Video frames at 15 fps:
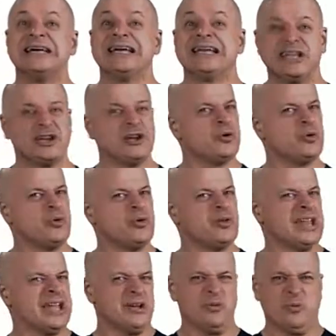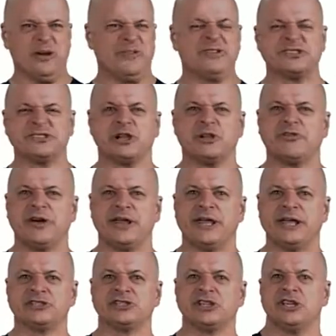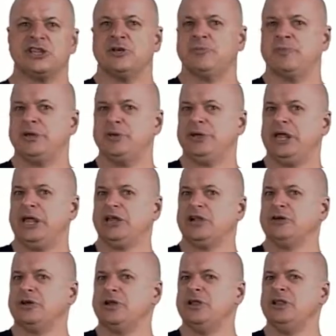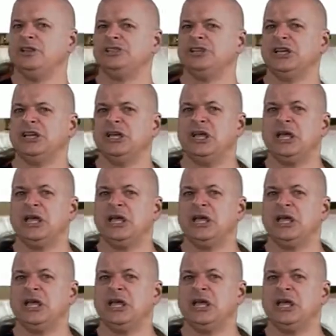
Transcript: You know, like what physical findings can there be with endocrinology?